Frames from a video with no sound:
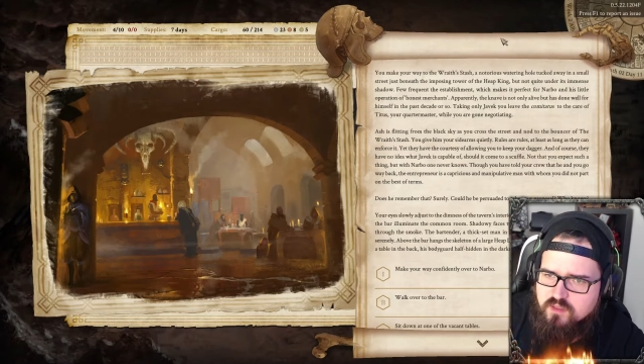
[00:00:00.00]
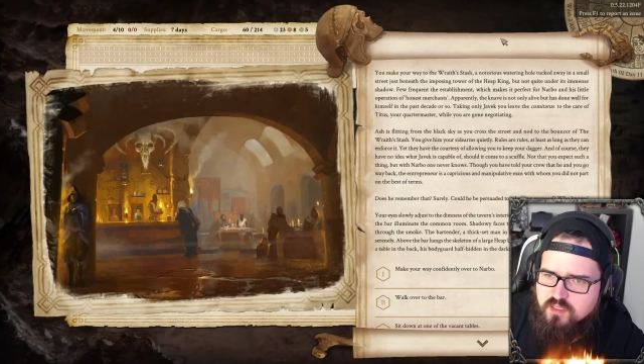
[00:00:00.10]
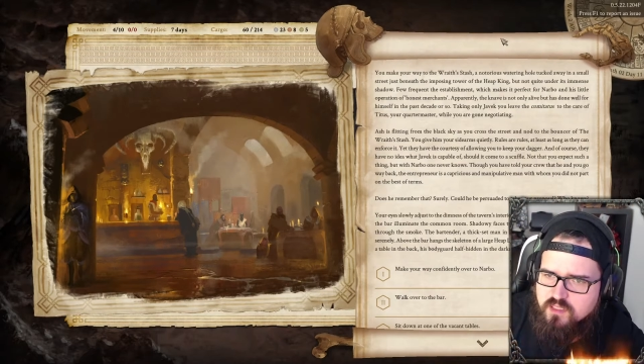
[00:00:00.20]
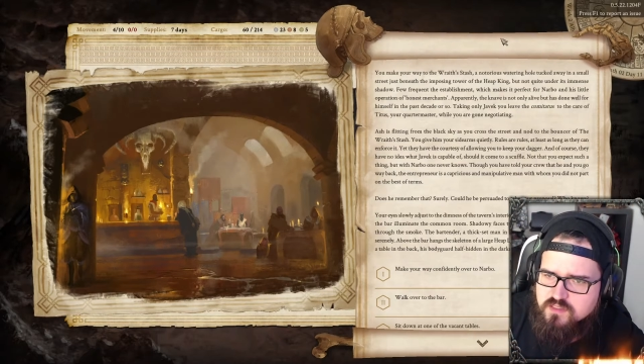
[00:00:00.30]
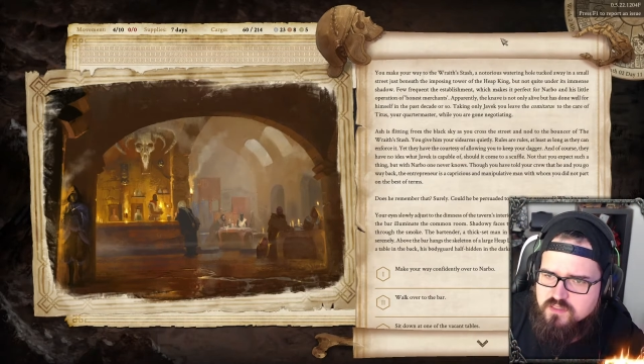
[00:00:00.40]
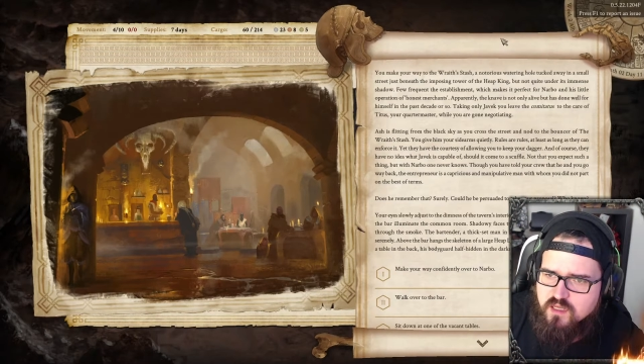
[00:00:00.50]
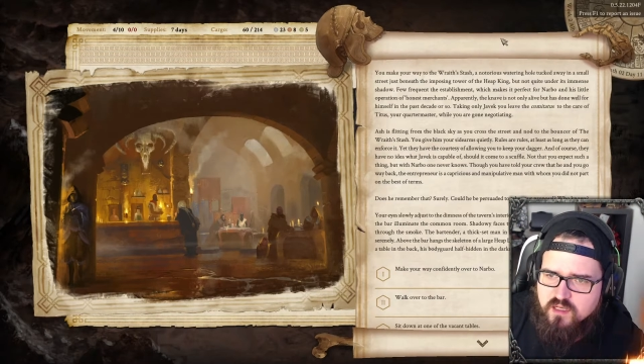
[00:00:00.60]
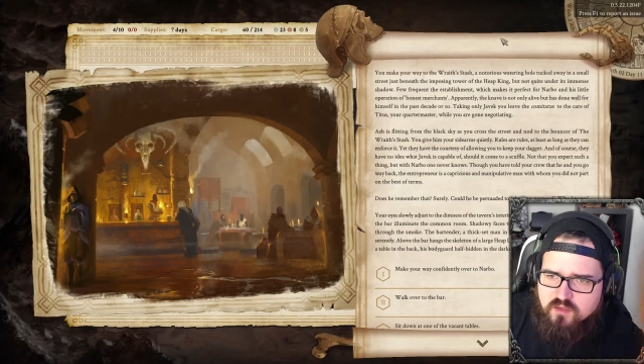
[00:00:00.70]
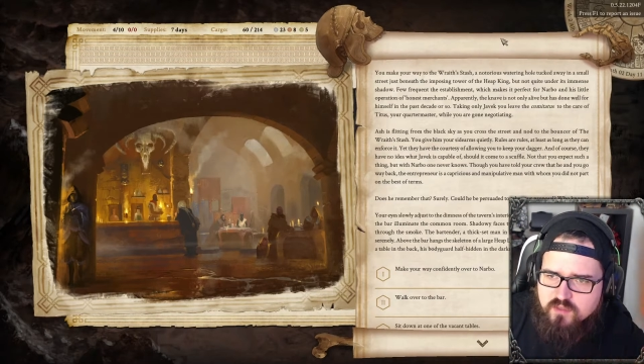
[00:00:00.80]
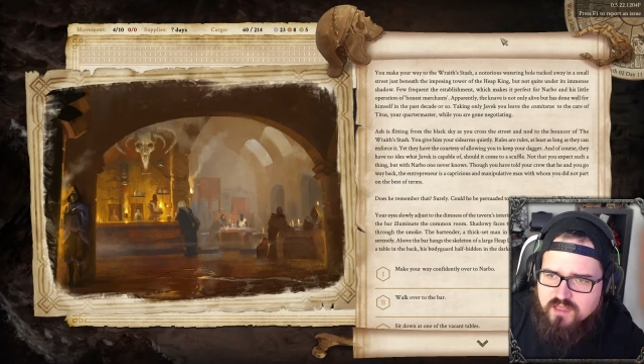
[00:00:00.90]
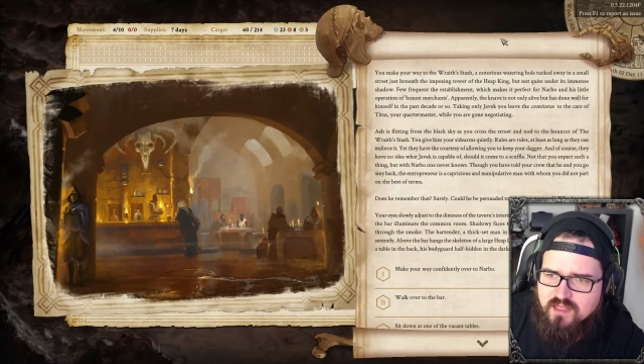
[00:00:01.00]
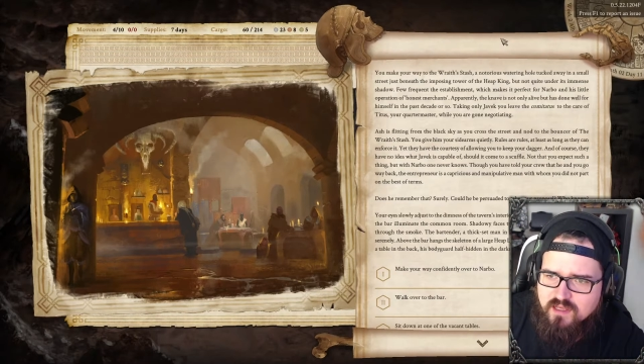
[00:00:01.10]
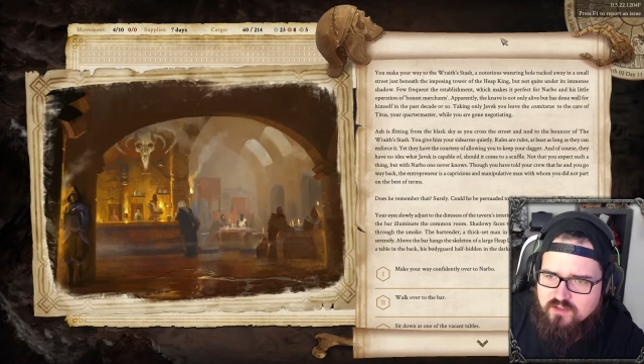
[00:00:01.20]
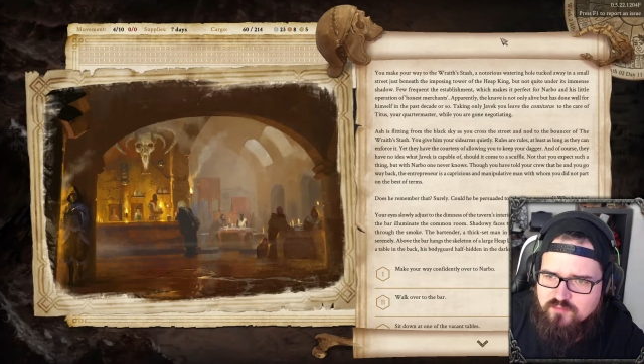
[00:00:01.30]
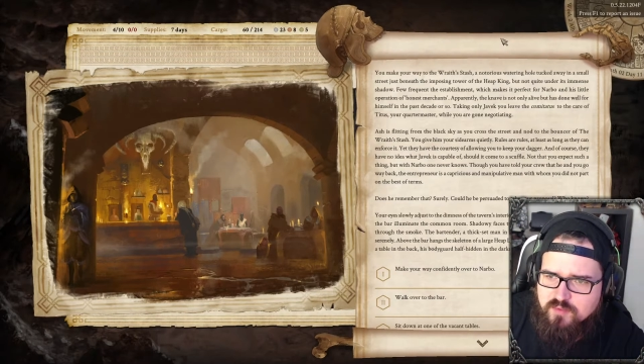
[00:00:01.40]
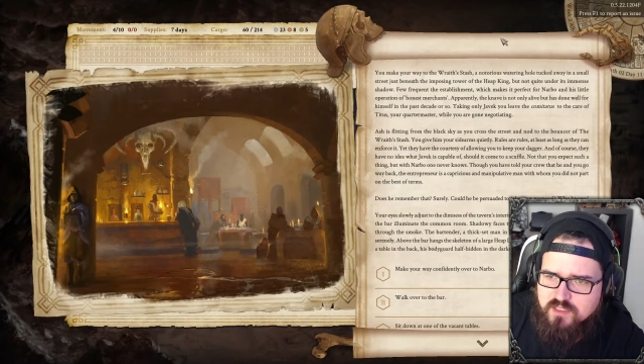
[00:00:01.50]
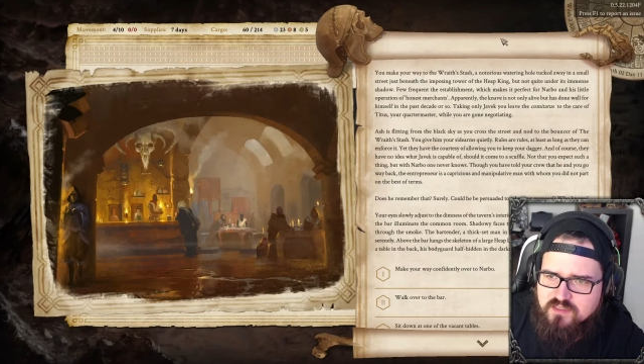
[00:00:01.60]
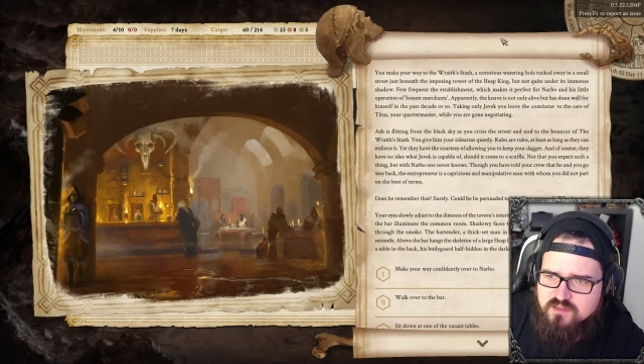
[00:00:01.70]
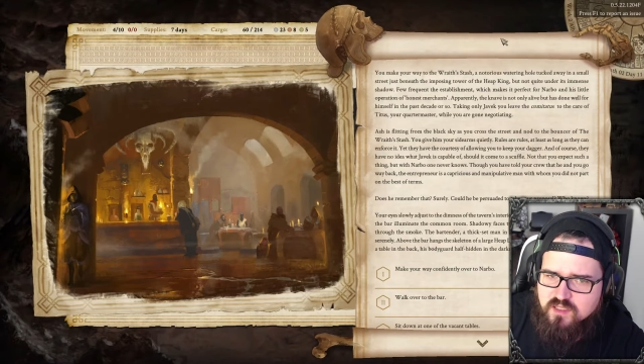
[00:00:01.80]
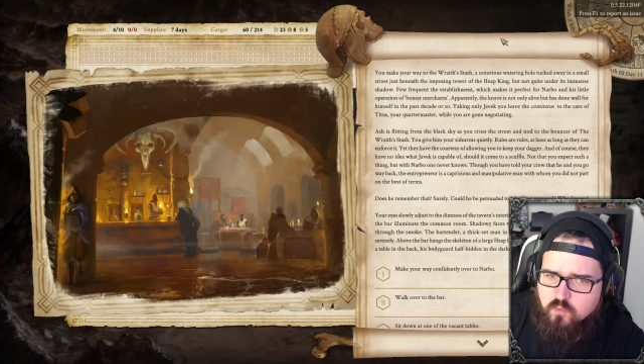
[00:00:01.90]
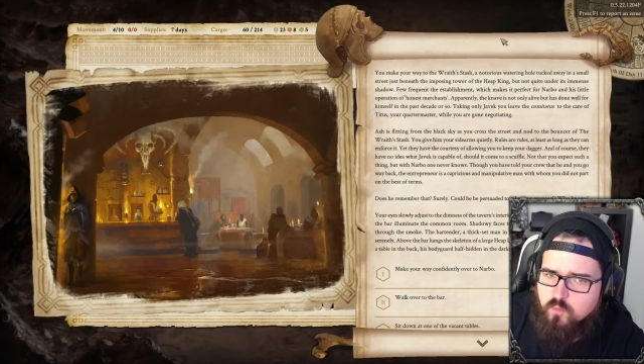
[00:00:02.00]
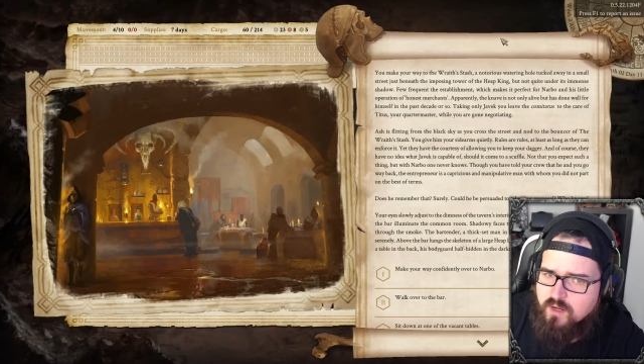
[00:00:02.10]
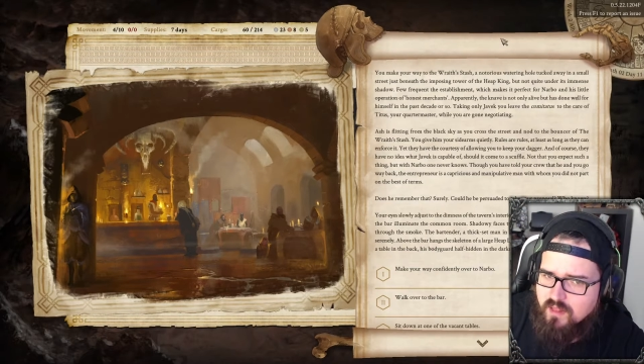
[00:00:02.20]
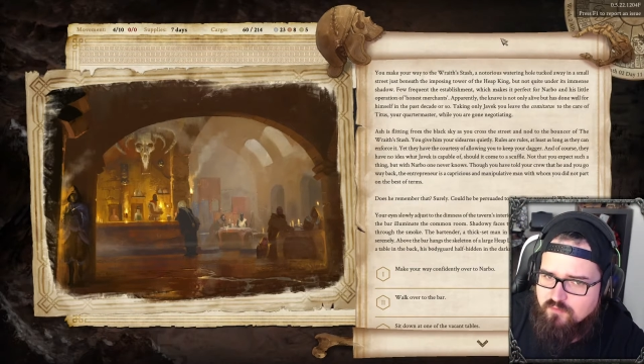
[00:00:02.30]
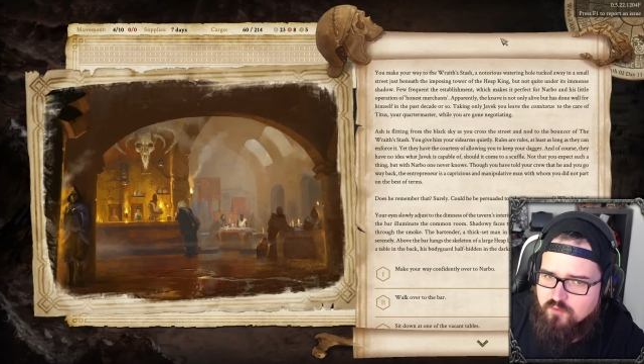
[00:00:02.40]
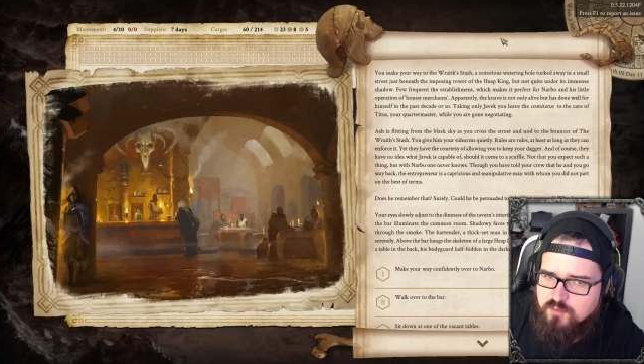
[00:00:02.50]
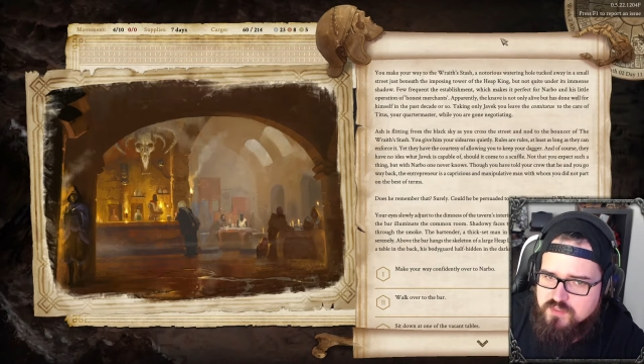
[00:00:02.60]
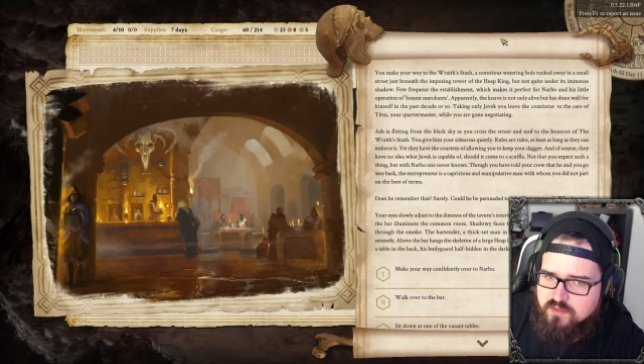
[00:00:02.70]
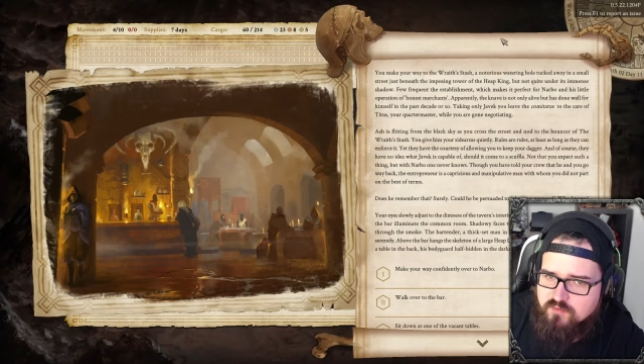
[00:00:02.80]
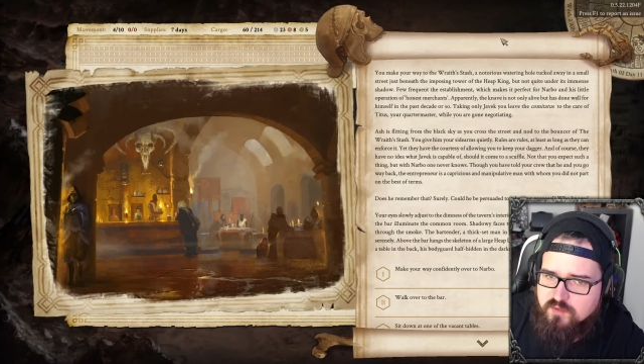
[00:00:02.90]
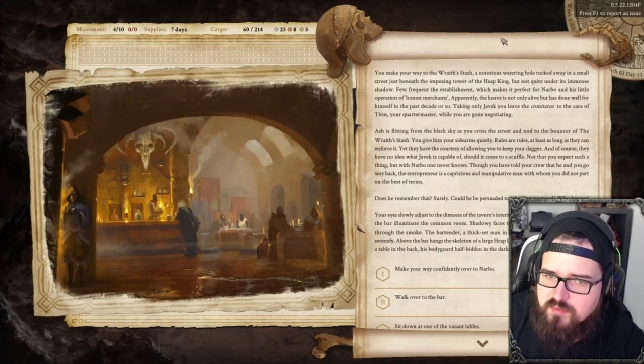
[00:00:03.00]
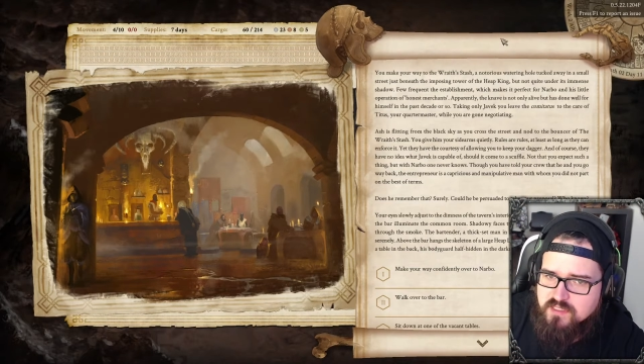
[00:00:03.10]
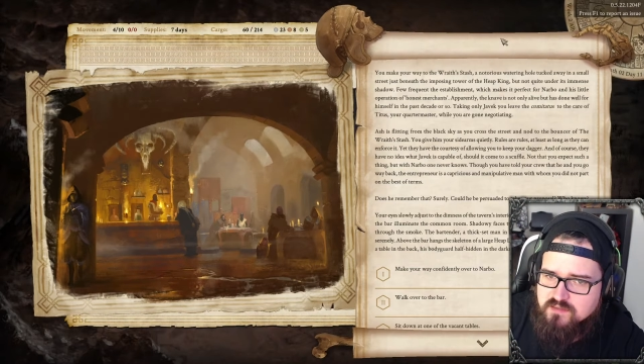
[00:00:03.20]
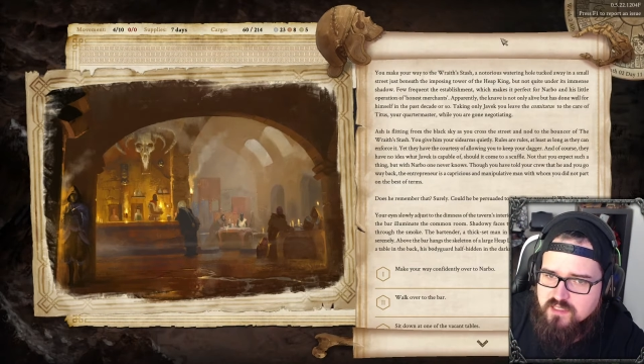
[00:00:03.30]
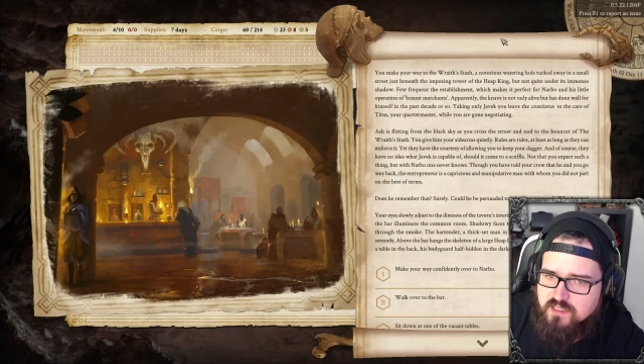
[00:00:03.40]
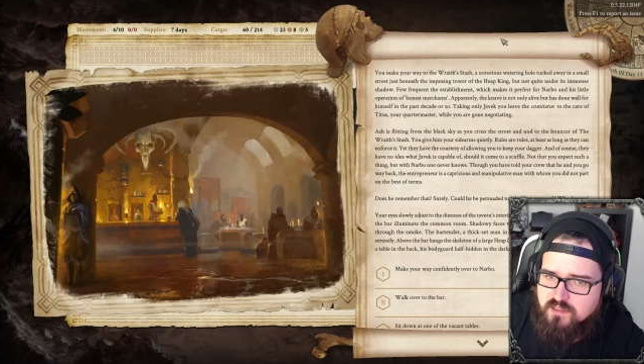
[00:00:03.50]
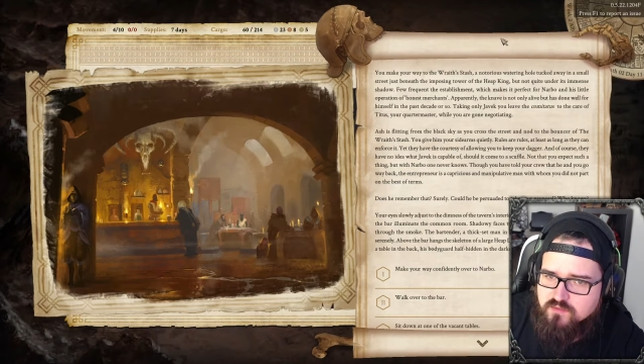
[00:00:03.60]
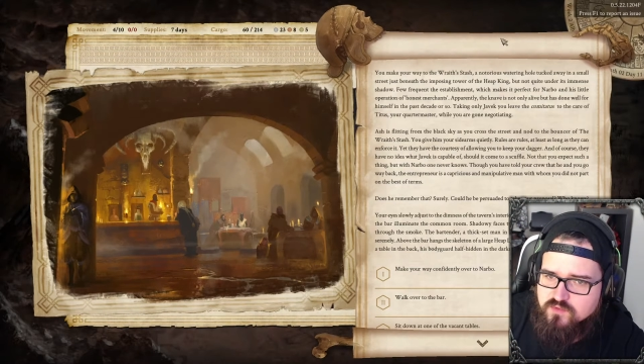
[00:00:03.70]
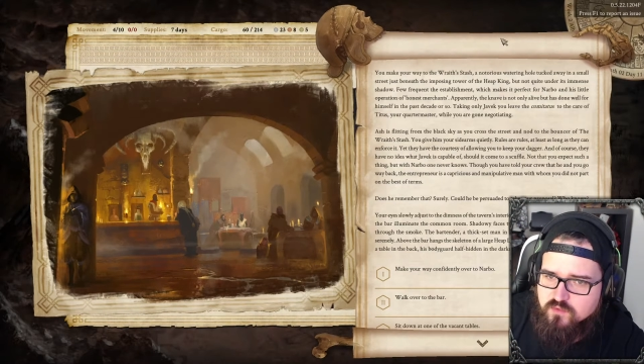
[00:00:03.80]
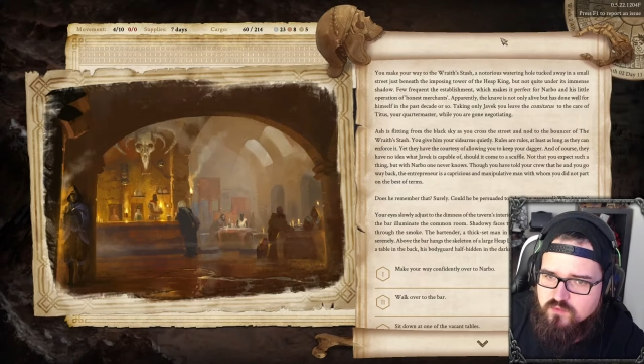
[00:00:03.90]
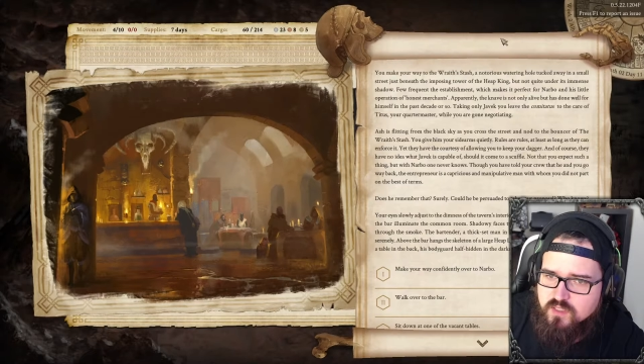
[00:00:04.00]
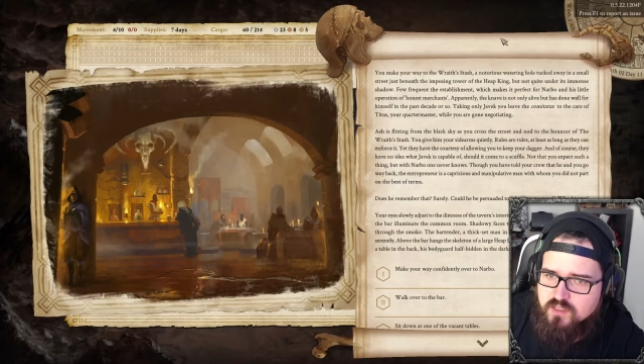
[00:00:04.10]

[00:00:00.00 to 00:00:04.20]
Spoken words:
is not only alive, but he's done well for himself for the past decade or so.